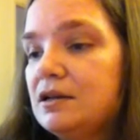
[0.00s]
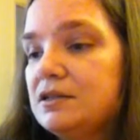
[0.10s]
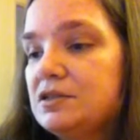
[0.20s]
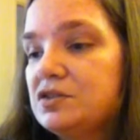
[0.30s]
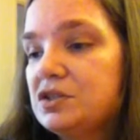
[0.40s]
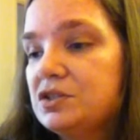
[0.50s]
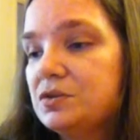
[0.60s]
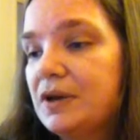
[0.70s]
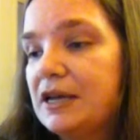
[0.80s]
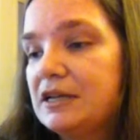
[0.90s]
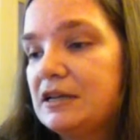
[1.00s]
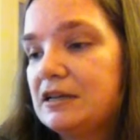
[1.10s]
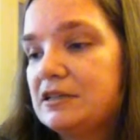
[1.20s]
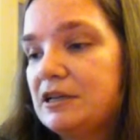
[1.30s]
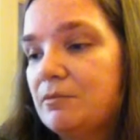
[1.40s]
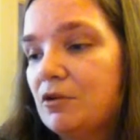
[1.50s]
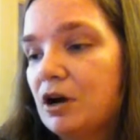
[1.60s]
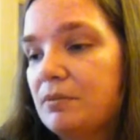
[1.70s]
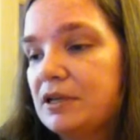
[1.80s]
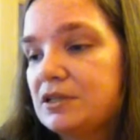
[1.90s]
Susan Sarandon and Tim
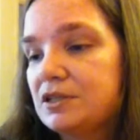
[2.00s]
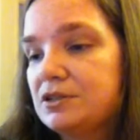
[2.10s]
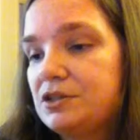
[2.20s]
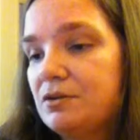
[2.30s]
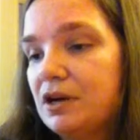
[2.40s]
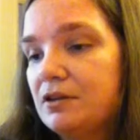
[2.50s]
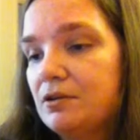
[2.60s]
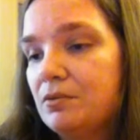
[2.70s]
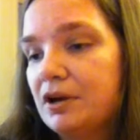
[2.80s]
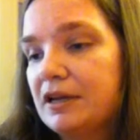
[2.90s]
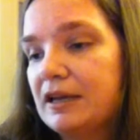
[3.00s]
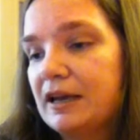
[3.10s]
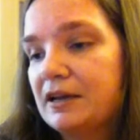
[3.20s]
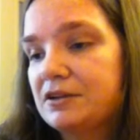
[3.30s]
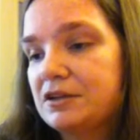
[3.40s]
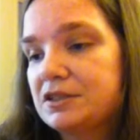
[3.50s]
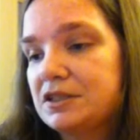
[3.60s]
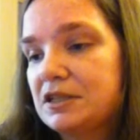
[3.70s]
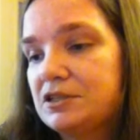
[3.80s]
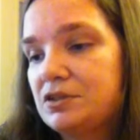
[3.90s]
Robbins are two other working
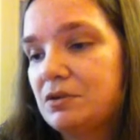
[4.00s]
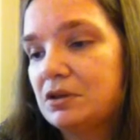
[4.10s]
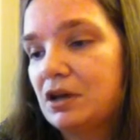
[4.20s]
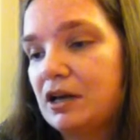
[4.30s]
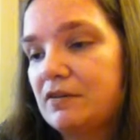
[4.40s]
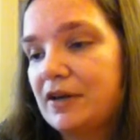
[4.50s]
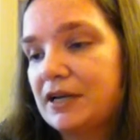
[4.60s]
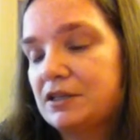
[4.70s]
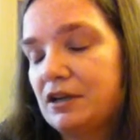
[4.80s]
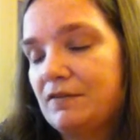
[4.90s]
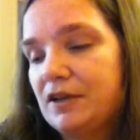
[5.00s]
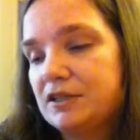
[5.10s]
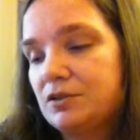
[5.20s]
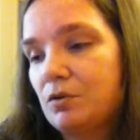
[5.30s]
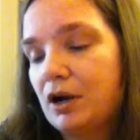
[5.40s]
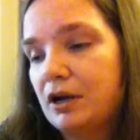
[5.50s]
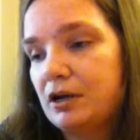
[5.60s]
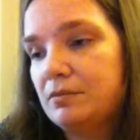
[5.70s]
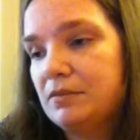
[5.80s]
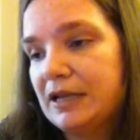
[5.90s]
actors that do a lot of activist
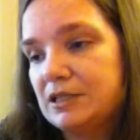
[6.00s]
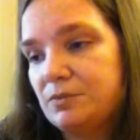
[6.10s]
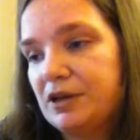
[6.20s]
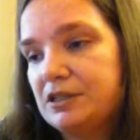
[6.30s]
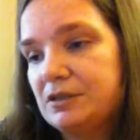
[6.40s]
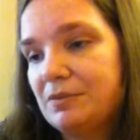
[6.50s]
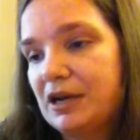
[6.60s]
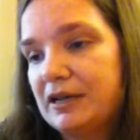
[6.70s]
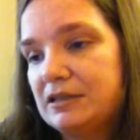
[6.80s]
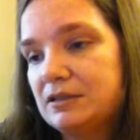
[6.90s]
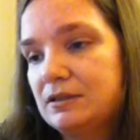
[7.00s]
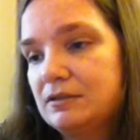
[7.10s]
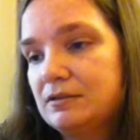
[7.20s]
work that spring to mind.